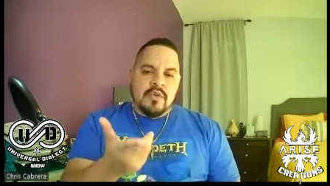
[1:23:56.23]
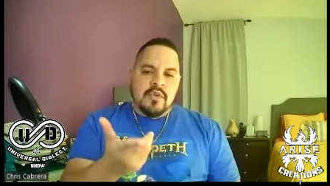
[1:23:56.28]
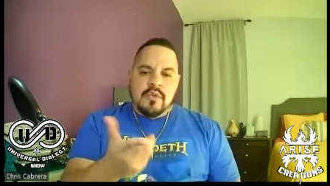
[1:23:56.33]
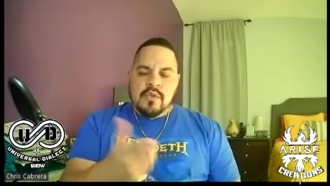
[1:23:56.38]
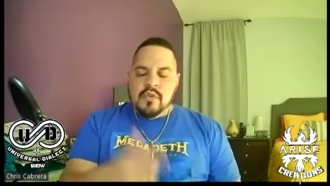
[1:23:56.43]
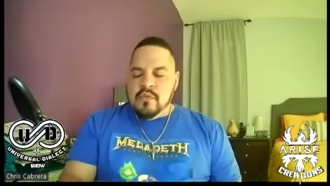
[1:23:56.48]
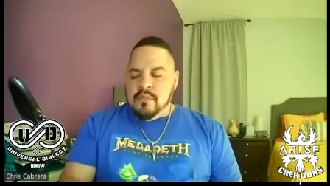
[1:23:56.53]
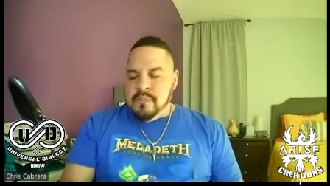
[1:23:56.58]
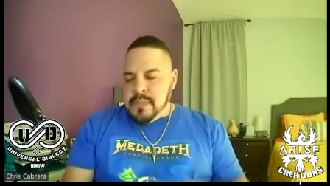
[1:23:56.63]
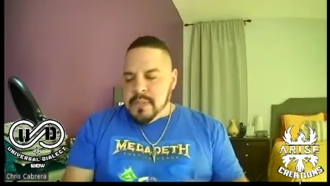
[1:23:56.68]
you
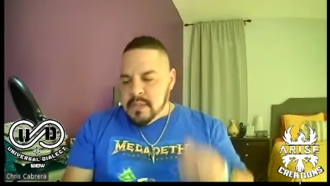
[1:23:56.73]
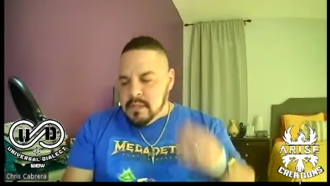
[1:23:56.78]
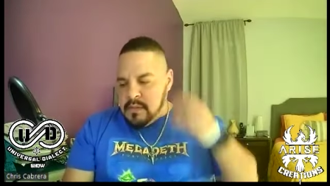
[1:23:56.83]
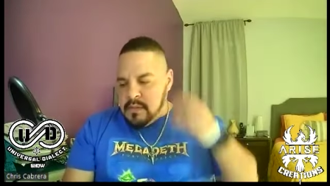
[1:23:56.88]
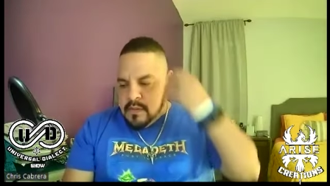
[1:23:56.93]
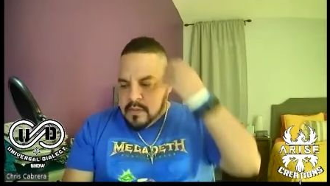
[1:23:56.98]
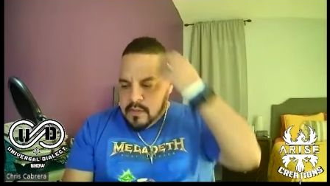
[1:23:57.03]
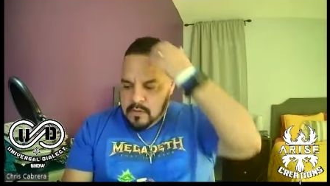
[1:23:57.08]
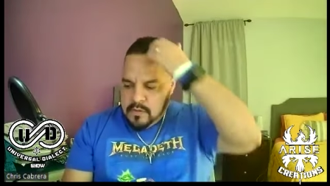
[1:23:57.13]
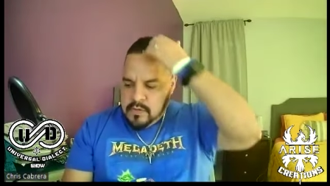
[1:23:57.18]
you've
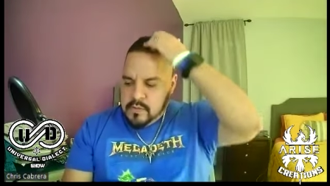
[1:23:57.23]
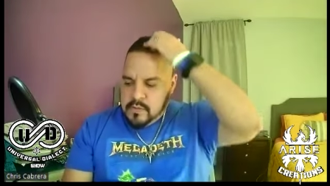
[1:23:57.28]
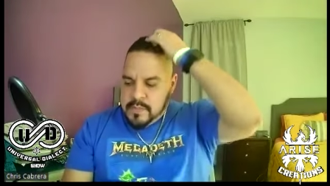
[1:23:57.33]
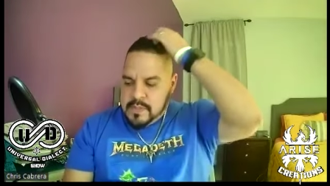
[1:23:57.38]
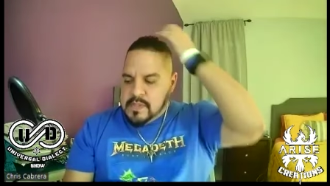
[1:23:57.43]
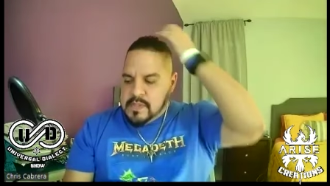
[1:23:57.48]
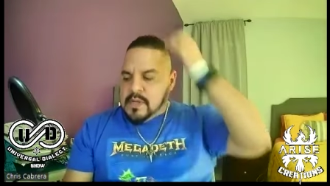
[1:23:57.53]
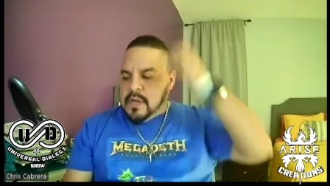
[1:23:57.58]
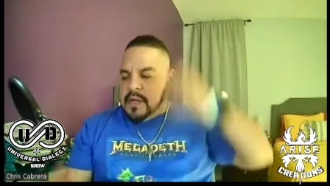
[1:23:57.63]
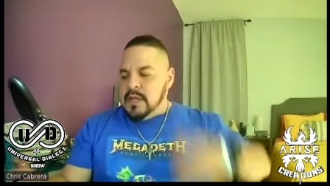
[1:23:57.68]
been you know you've
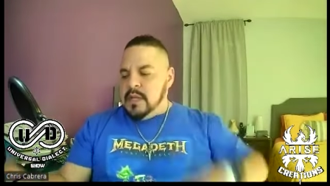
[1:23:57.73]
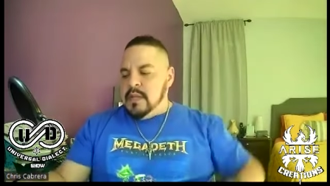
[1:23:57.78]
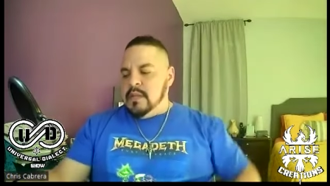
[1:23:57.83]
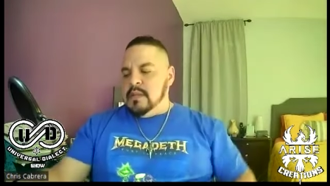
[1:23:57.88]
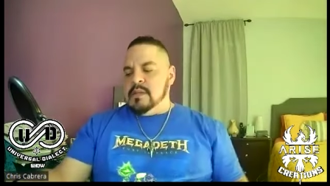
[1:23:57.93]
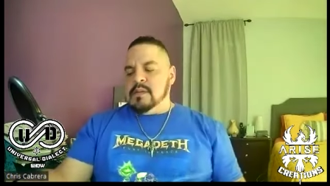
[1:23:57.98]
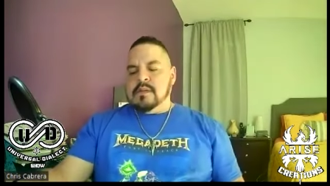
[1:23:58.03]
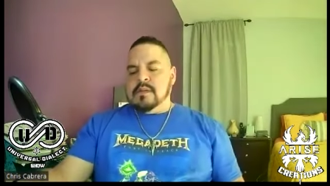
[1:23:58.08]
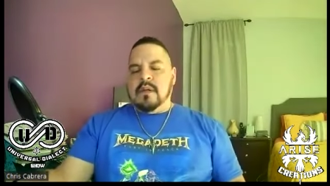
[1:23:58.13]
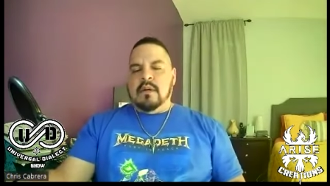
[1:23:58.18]
been studying
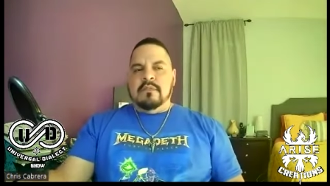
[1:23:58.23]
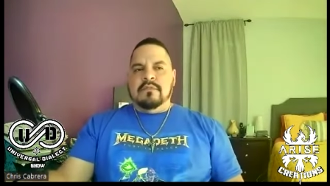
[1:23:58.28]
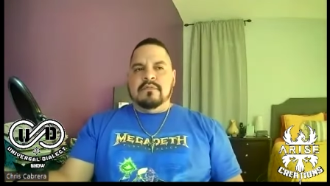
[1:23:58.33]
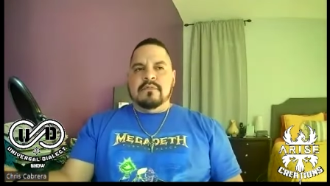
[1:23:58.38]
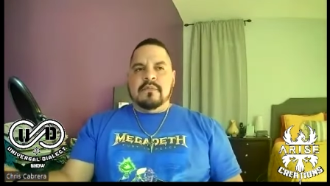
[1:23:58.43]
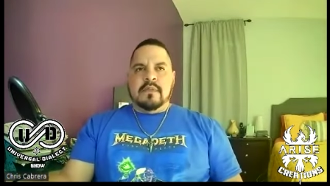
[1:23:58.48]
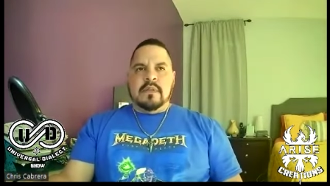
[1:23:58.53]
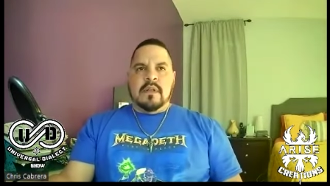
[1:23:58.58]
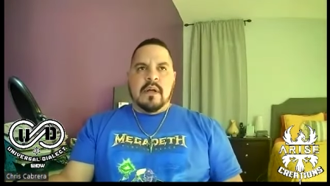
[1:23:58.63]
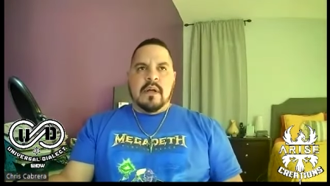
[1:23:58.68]
this
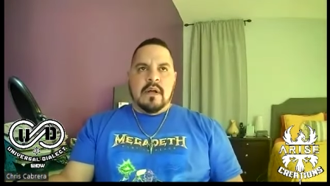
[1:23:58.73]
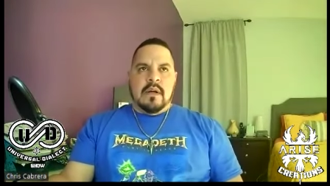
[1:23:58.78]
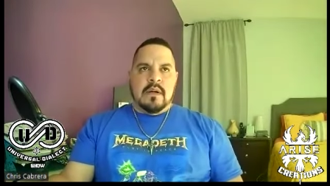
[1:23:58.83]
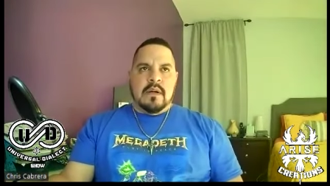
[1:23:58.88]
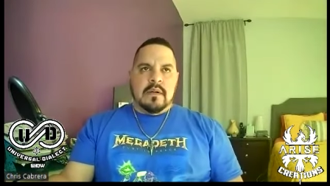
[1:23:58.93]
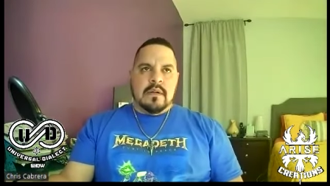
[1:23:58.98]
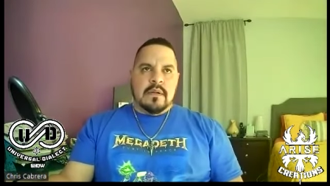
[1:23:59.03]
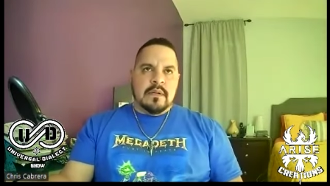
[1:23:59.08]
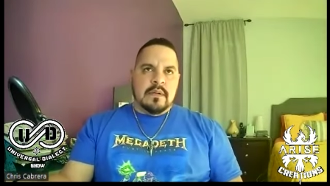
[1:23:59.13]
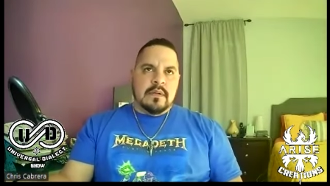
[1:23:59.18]
stuff,
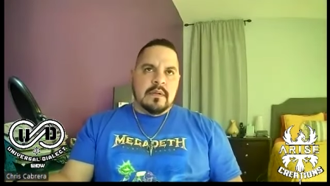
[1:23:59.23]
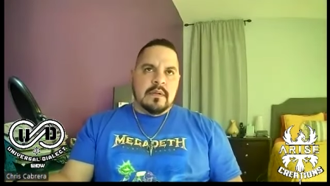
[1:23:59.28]
uh,